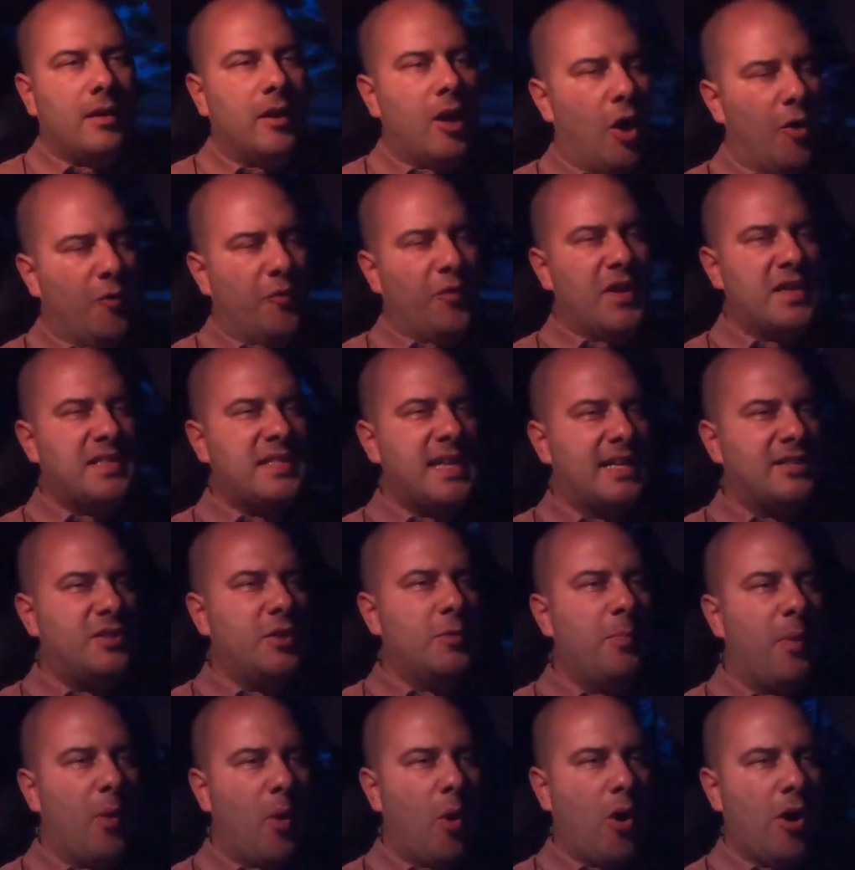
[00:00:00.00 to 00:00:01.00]
Hopefully it's not
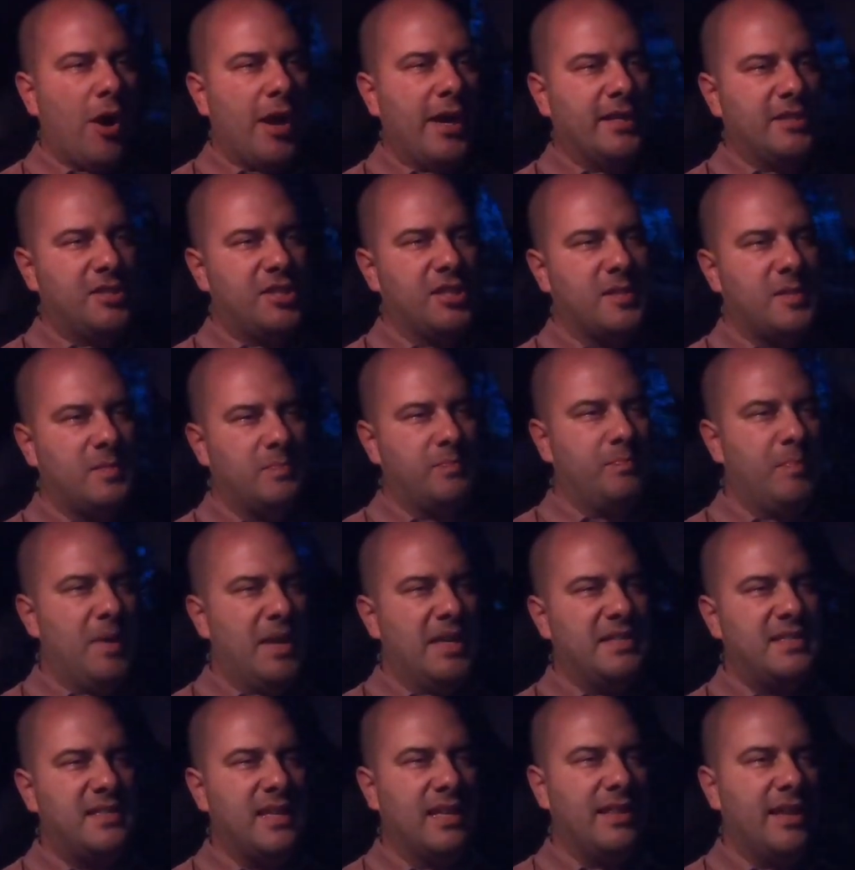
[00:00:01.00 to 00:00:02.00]
too boring. It's just
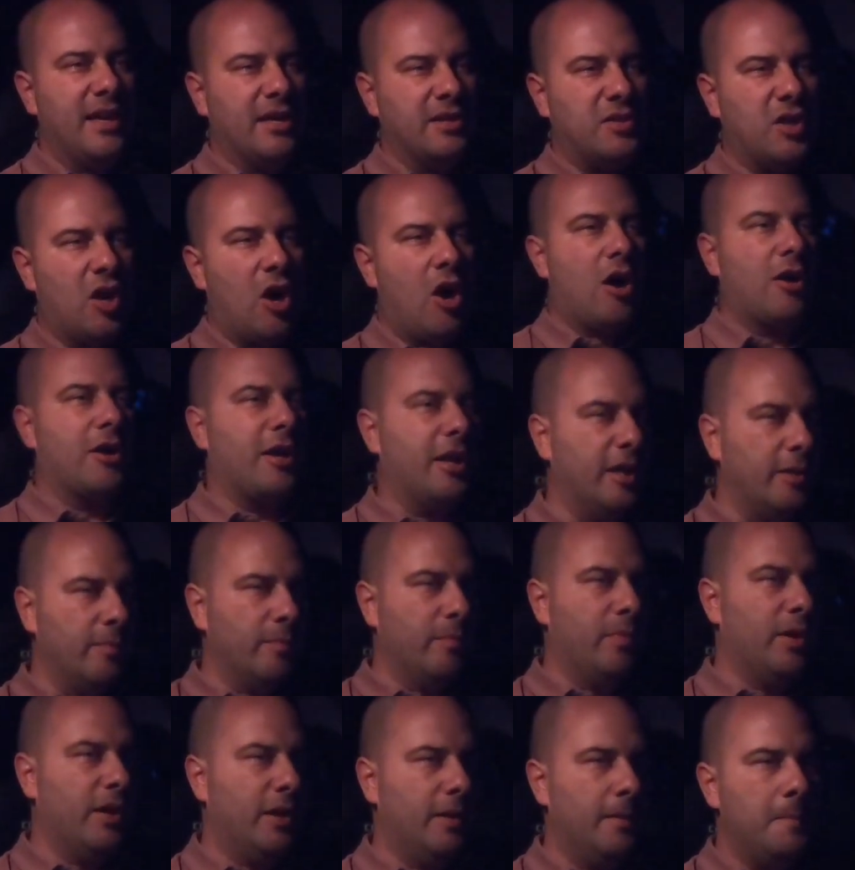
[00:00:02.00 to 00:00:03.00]
me sitting there talking,
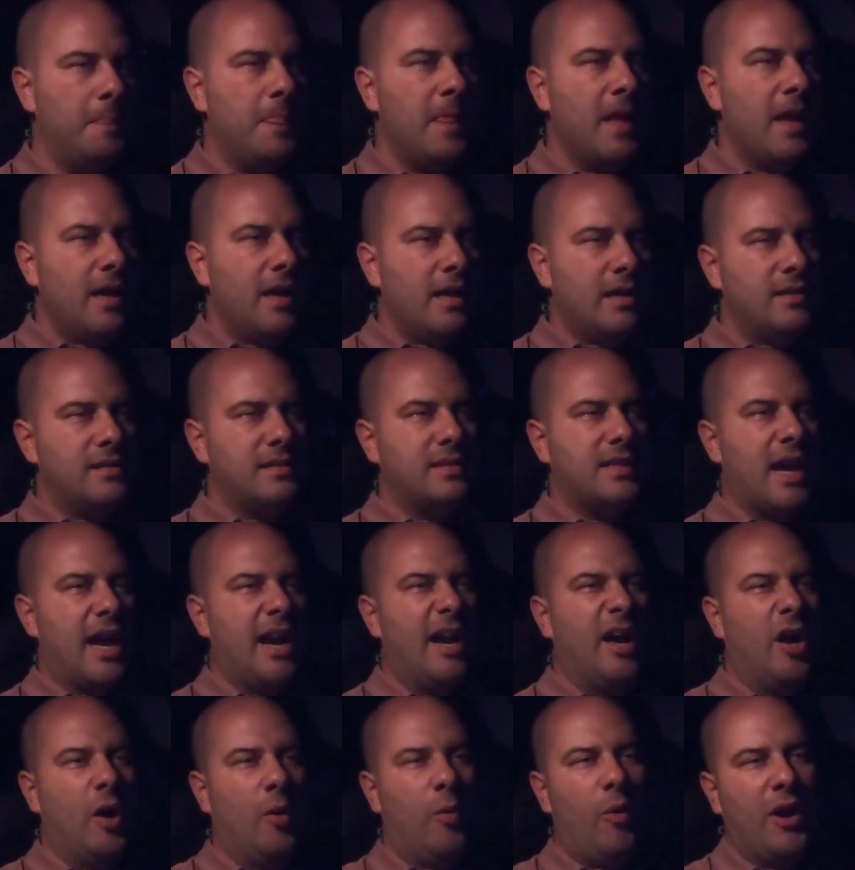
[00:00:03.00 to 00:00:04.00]
but just
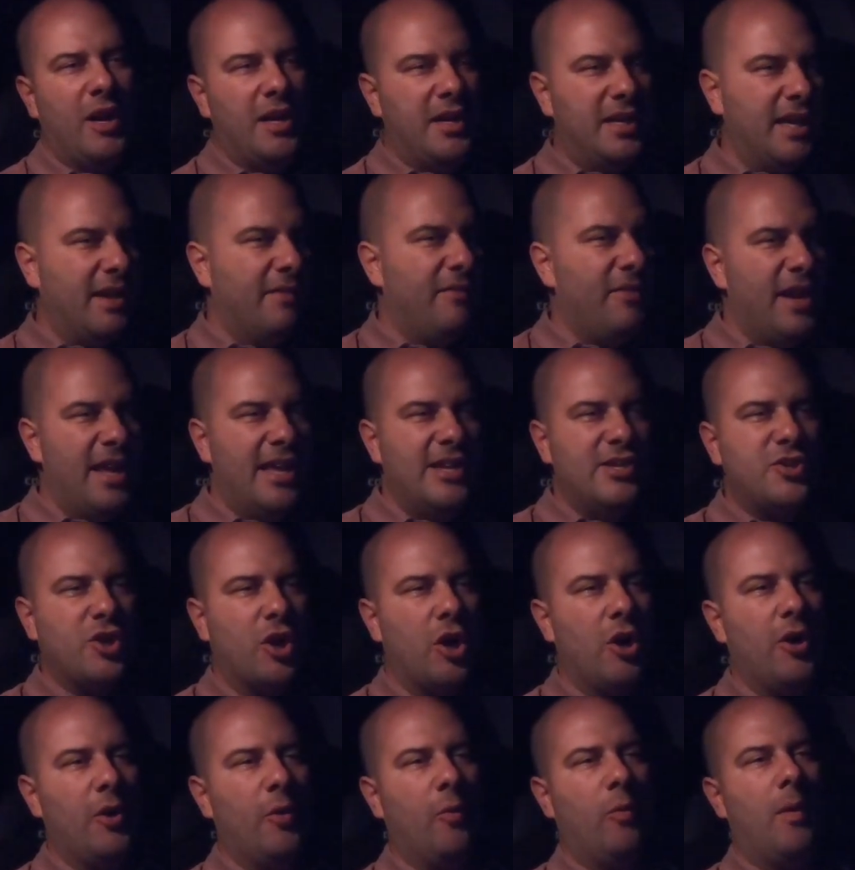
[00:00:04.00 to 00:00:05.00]
kind of wanted to give an
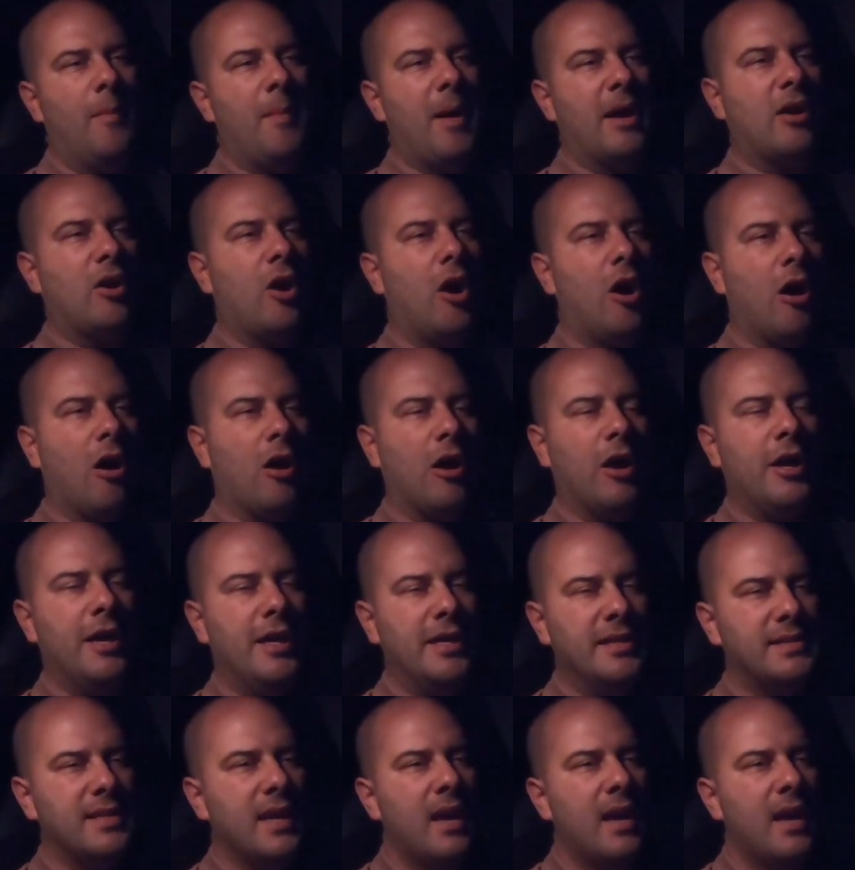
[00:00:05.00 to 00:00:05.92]
intro to what my car is.